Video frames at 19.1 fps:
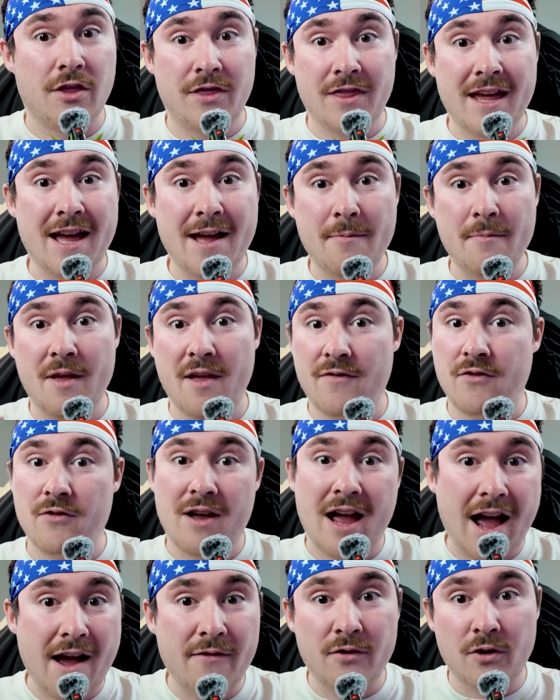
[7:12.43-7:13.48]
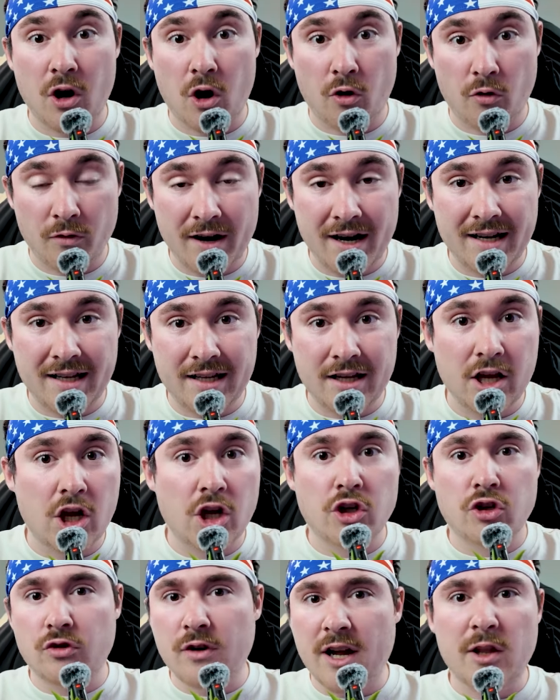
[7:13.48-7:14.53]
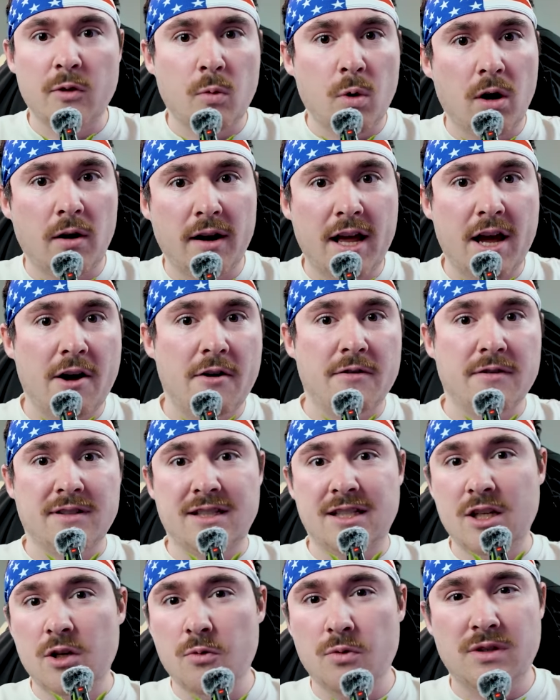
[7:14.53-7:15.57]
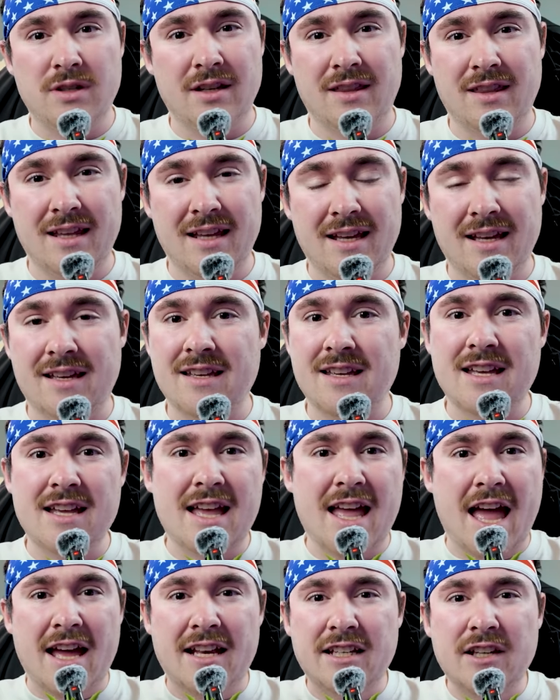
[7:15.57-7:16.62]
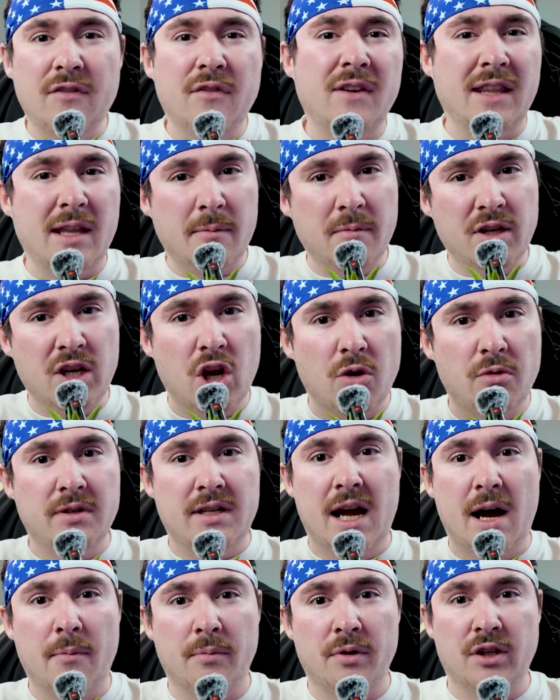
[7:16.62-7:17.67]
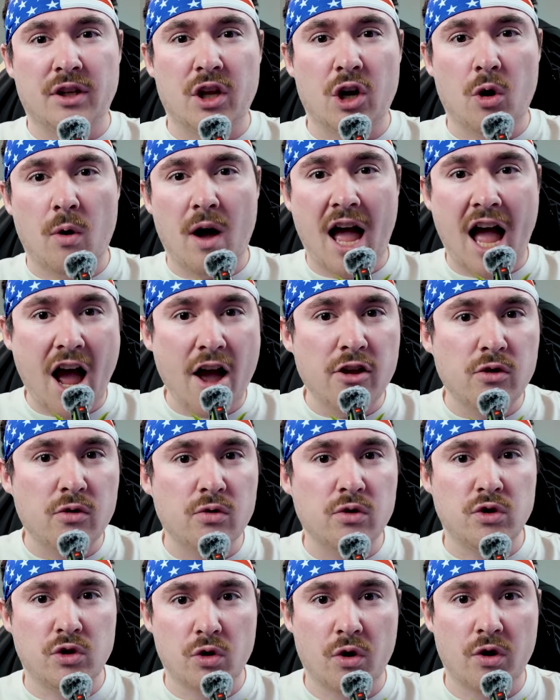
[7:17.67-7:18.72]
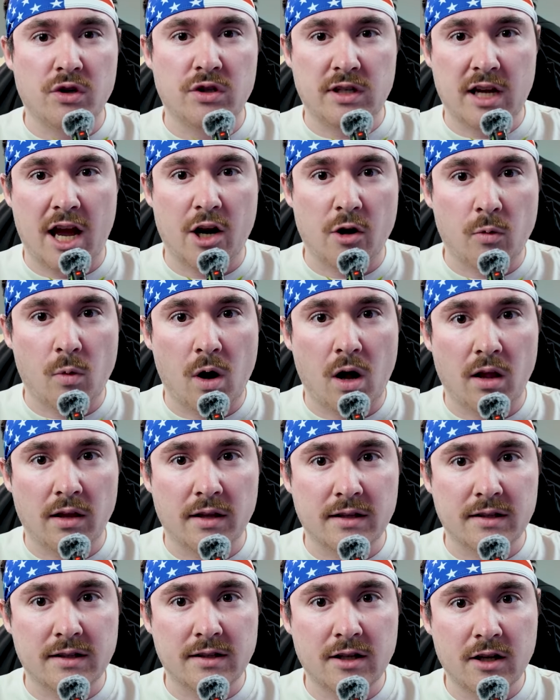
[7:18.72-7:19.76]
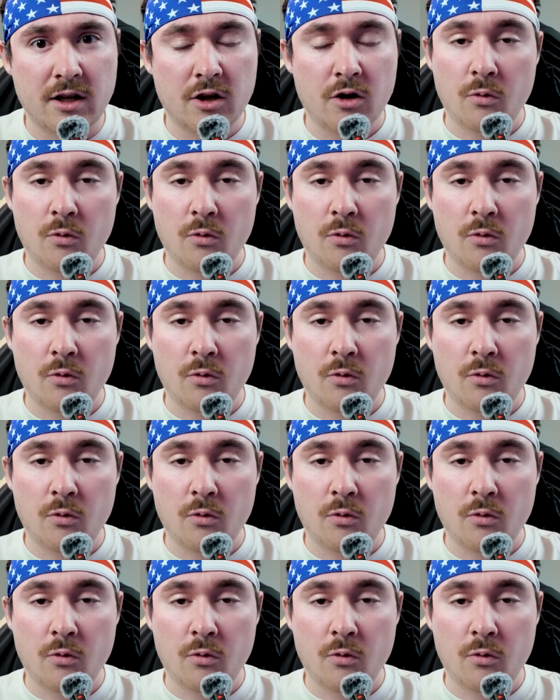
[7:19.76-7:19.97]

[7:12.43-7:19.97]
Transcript: them if you haven't already. Try the wallet out, see what you think, and definitely let me know down below how you enjoy Shadow Wallet.